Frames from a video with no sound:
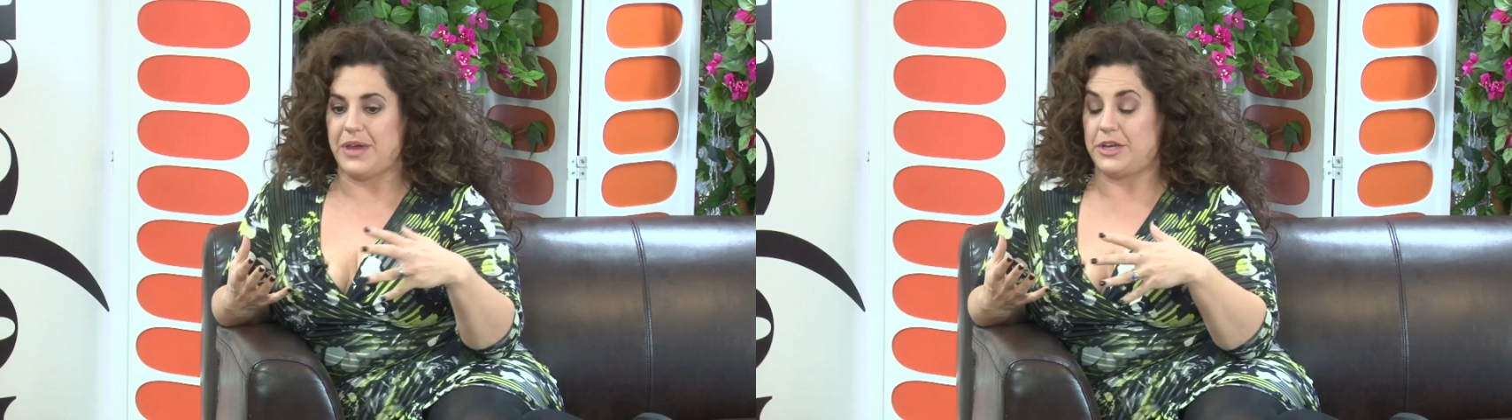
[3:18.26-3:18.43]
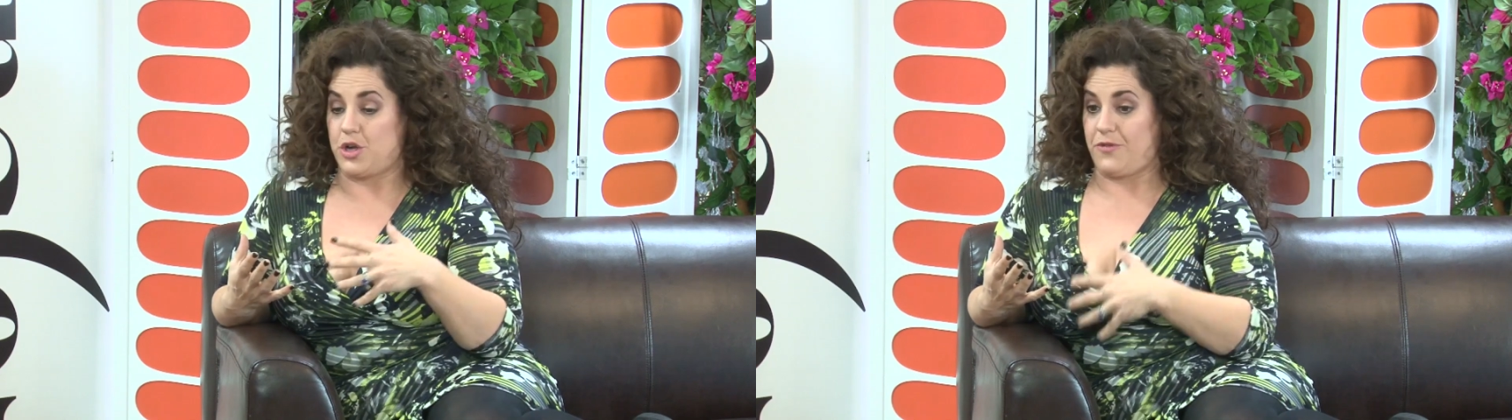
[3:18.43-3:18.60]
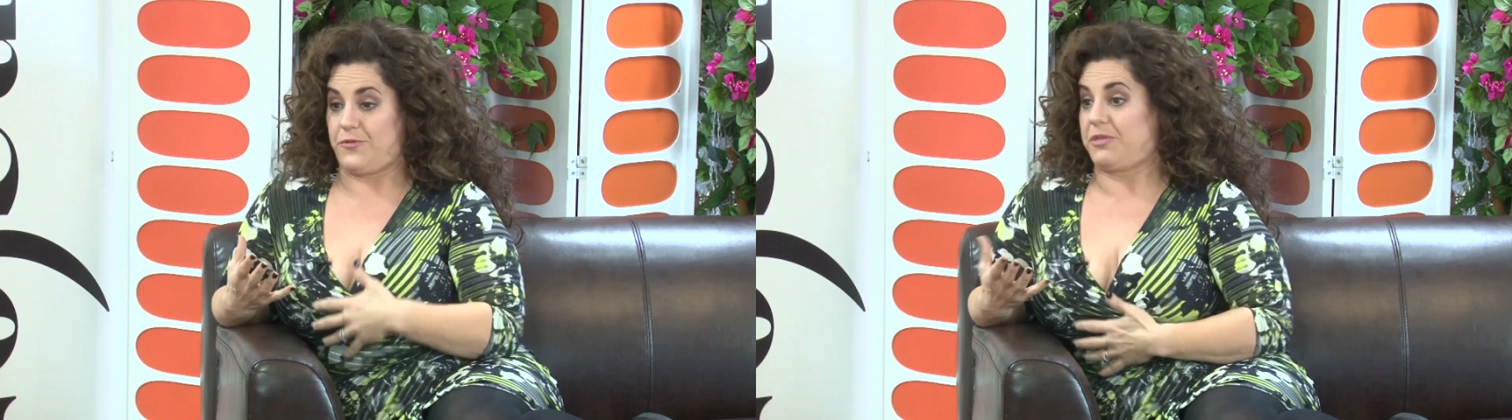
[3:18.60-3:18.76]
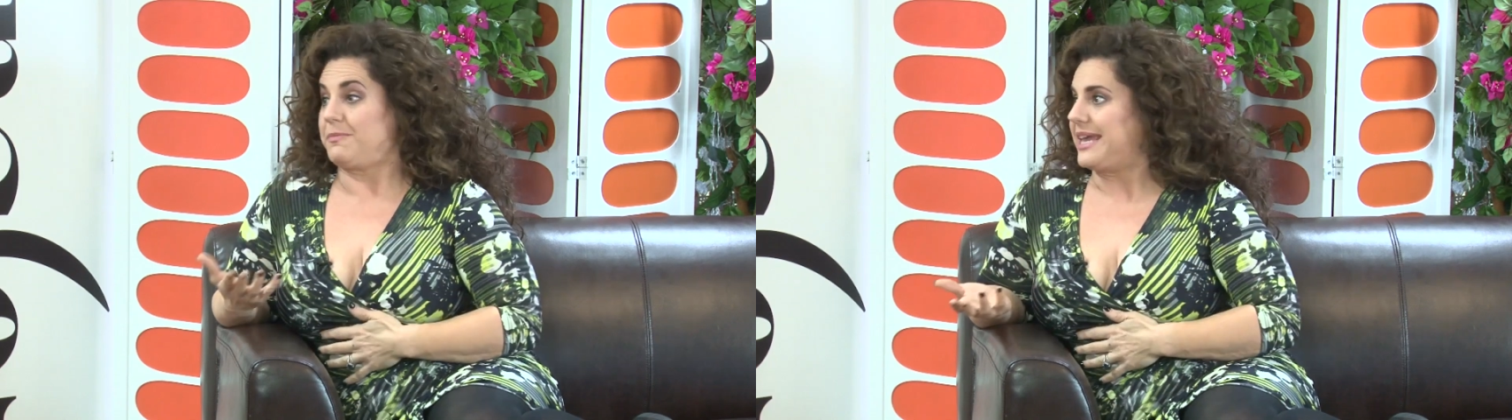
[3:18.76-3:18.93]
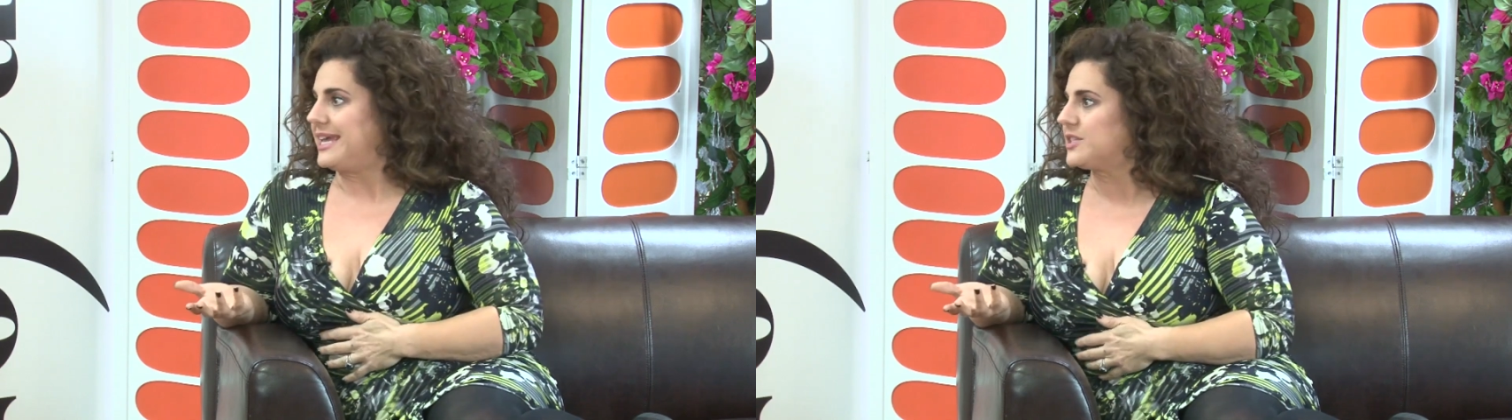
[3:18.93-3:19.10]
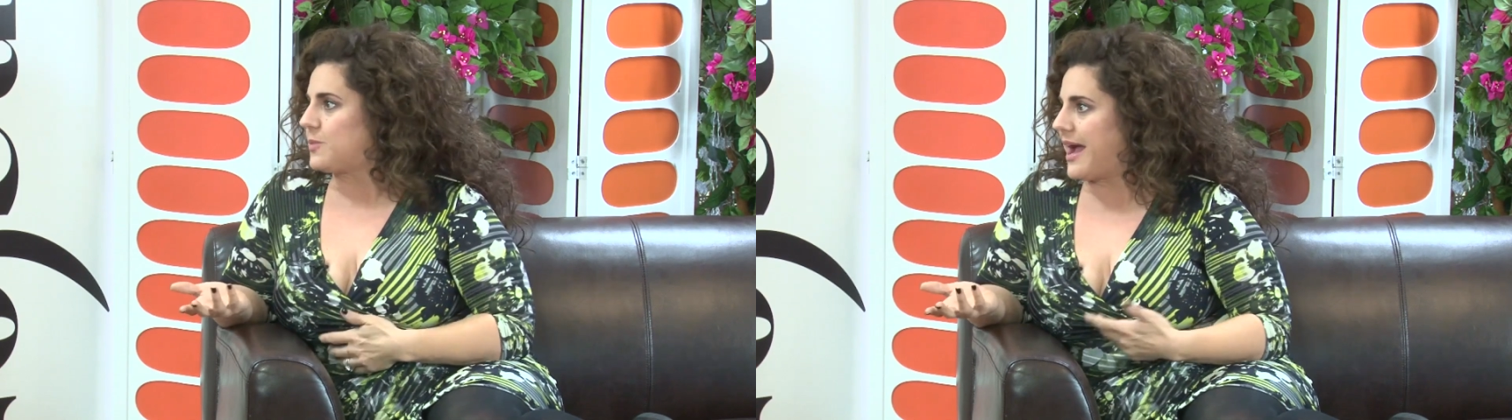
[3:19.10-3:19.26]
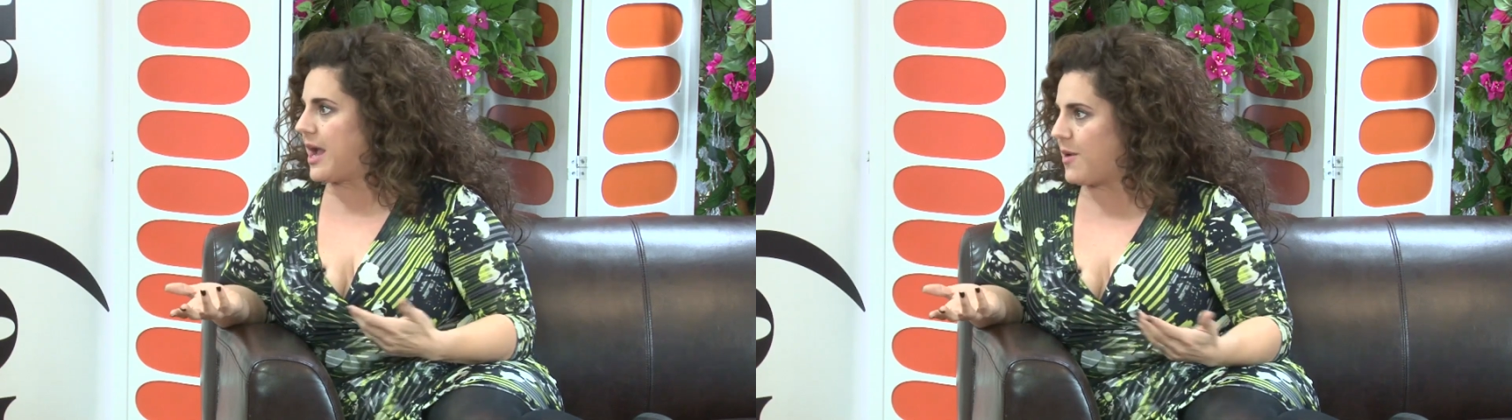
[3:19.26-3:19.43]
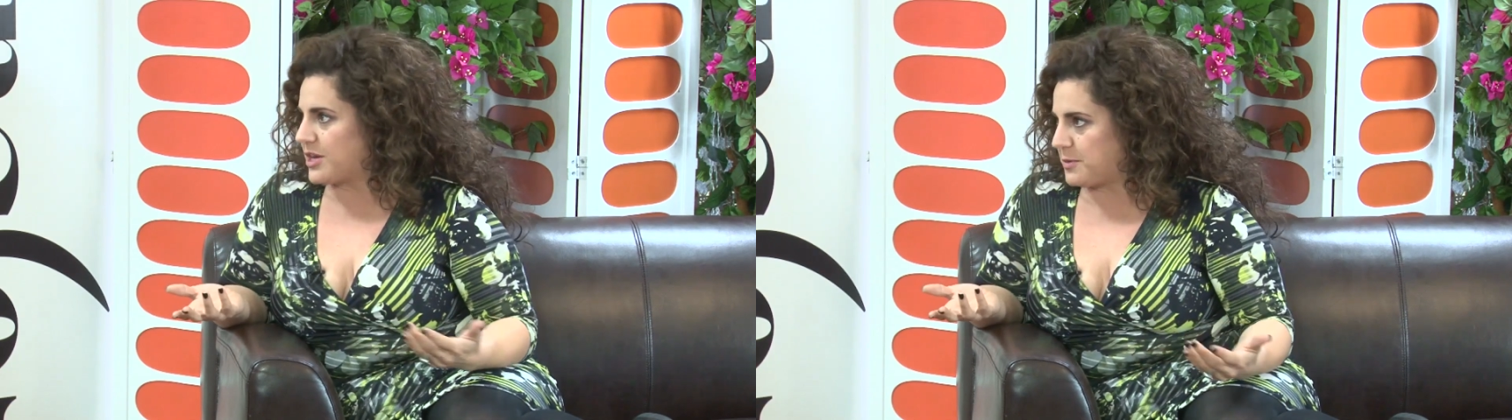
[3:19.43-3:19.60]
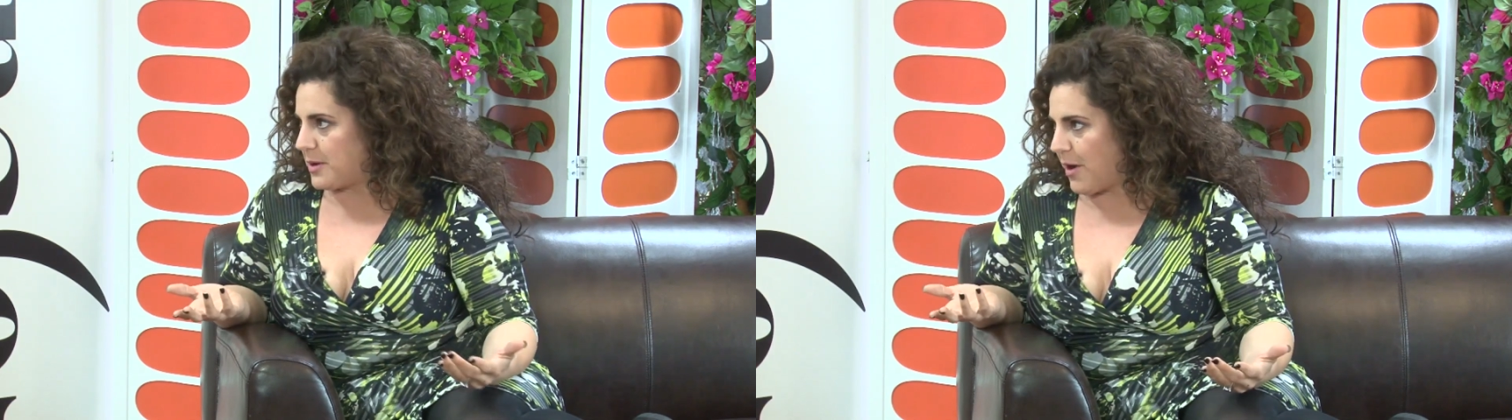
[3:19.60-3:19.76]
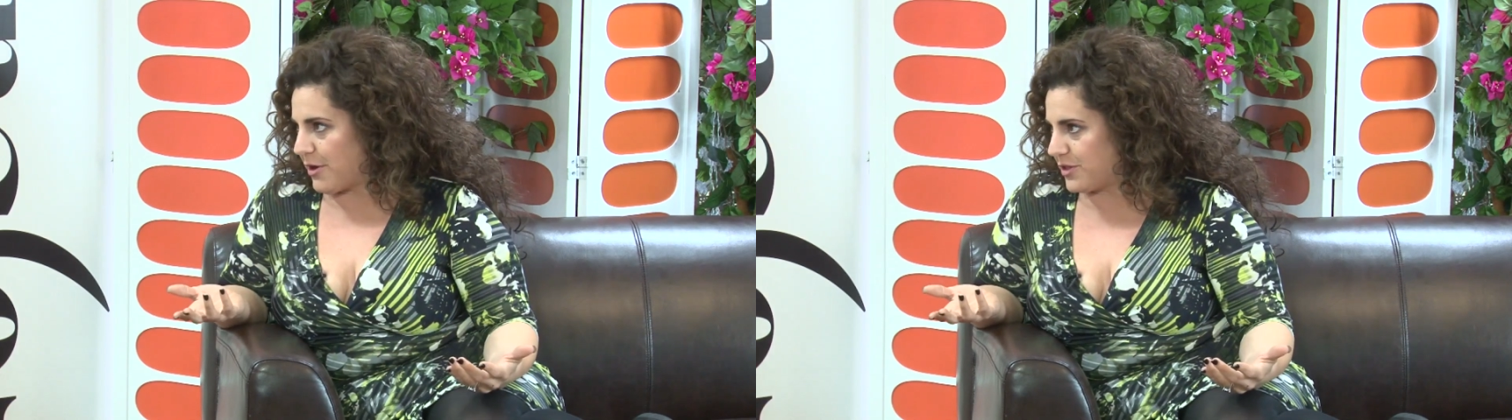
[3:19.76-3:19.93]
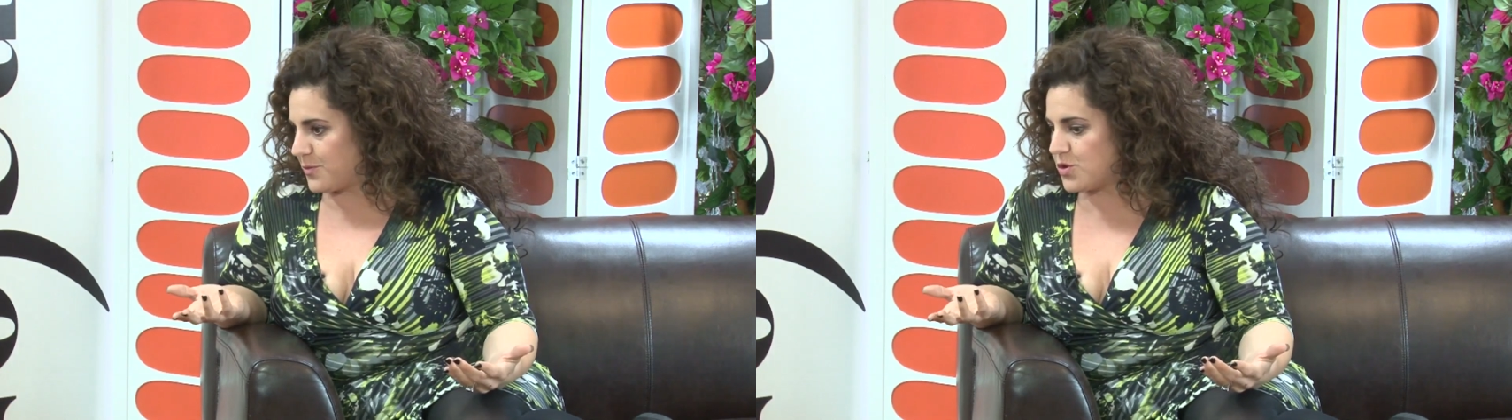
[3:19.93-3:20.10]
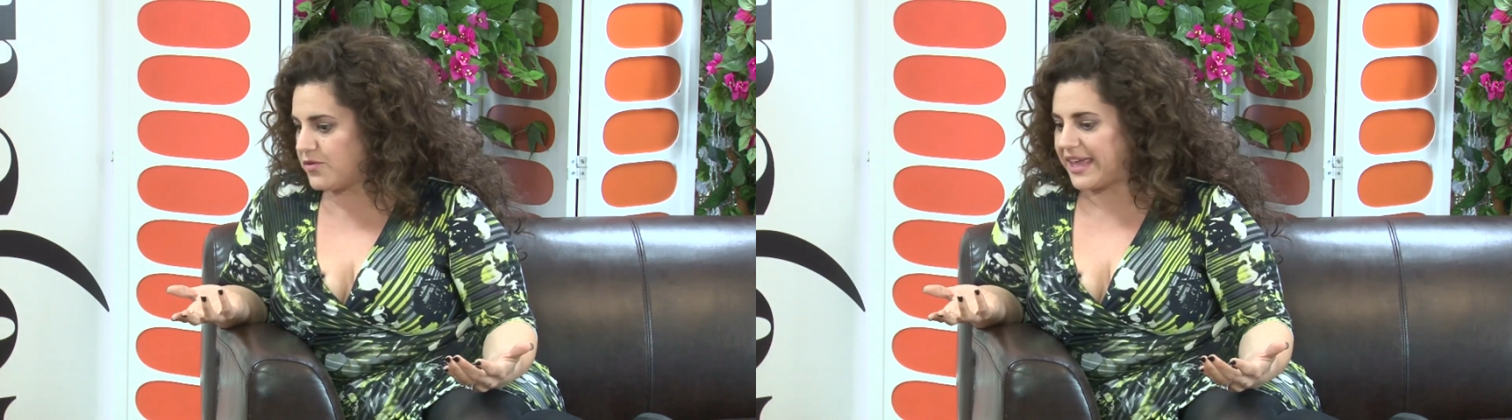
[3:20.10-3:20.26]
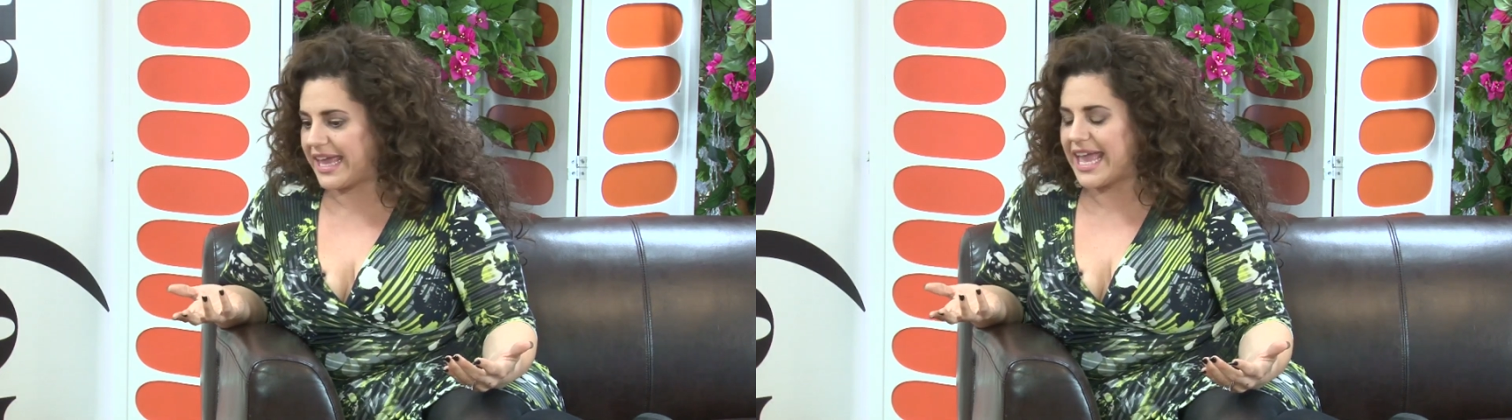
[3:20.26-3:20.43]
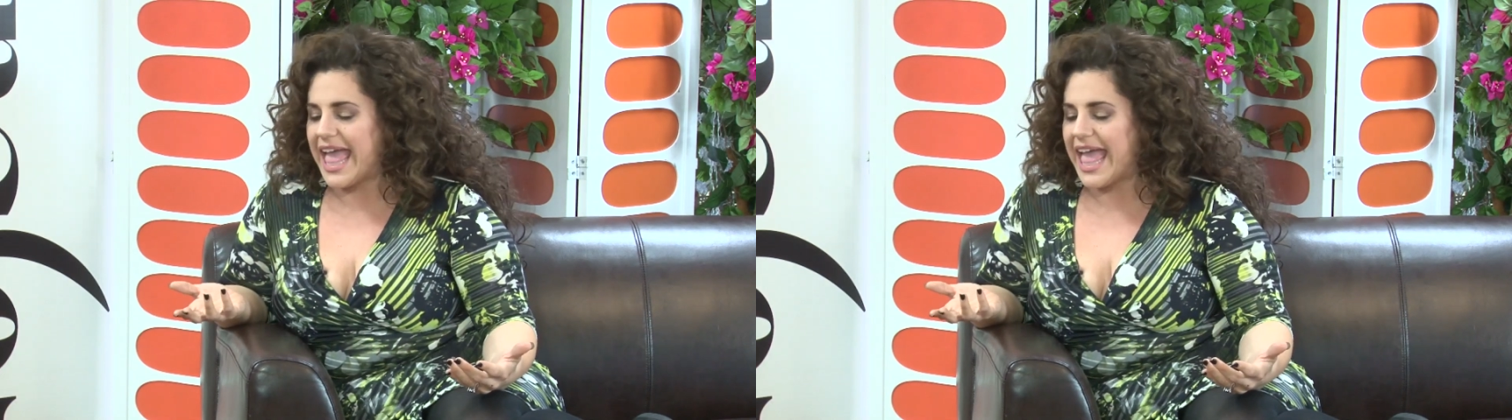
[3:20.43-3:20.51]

nerve with me, is why I wanted to be a part of the movie.